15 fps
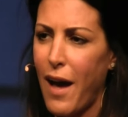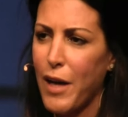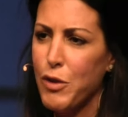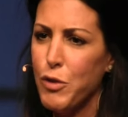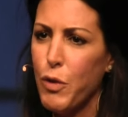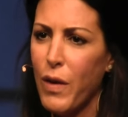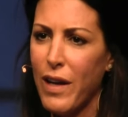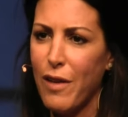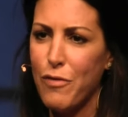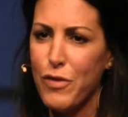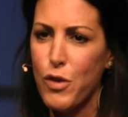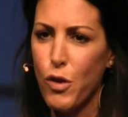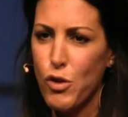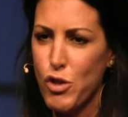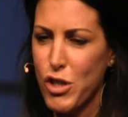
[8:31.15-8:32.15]
I knew I have
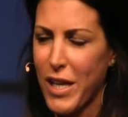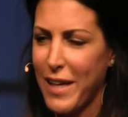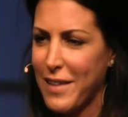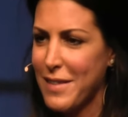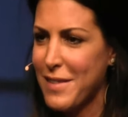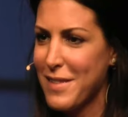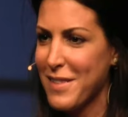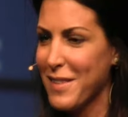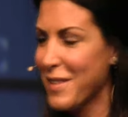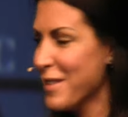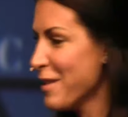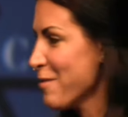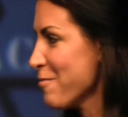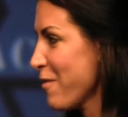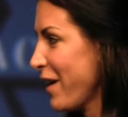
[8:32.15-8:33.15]
no chance,
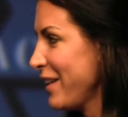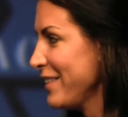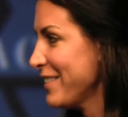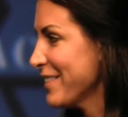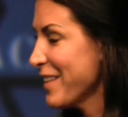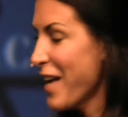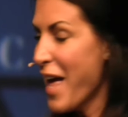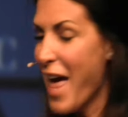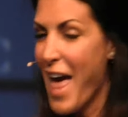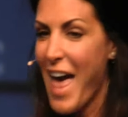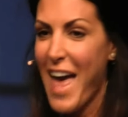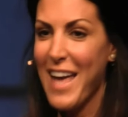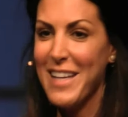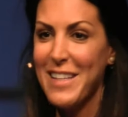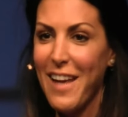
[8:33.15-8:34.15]
right?
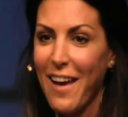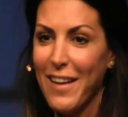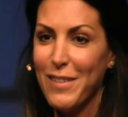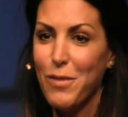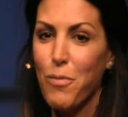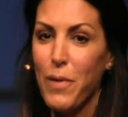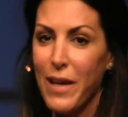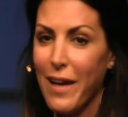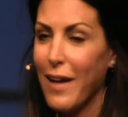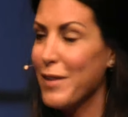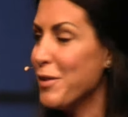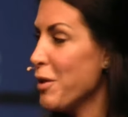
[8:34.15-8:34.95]
And yet we got the